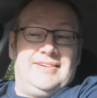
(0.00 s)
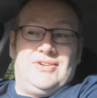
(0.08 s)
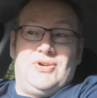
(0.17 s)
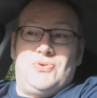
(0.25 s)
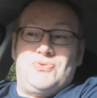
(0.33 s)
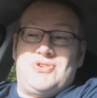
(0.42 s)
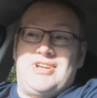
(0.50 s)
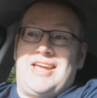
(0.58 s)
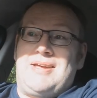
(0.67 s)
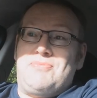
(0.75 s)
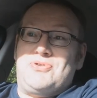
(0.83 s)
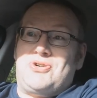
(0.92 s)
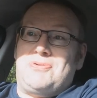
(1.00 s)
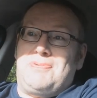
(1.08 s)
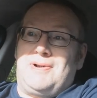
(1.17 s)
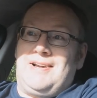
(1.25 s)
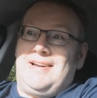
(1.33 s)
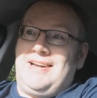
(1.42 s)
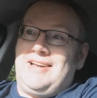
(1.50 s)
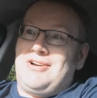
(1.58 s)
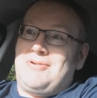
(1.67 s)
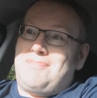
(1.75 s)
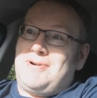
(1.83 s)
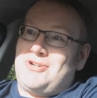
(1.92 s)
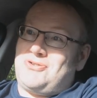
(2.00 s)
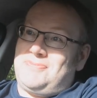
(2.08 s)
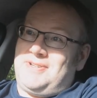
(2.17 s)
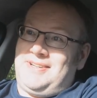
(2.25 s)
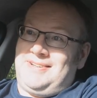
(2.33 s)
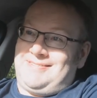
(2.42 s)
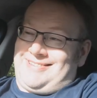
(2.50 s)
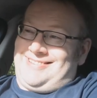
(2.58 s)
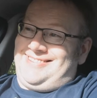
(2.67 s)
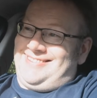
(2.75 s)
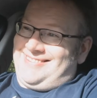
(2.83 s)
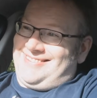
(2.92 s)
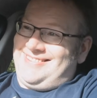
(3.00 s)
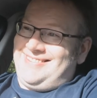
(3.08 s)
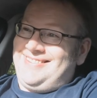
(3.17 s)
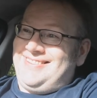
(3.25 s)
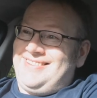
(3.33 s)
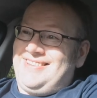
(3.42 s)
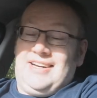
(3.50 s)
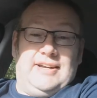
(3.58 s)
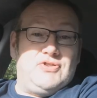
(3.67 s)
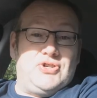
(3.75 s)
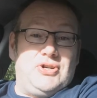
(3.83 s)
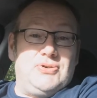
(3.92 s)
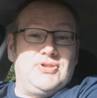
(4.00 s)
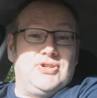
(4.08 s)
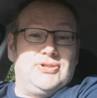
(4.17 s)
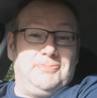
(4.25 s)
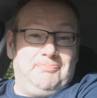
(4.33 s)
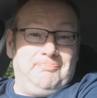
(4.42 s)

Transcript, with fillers: whose name has completely gone past me, lives in Utah.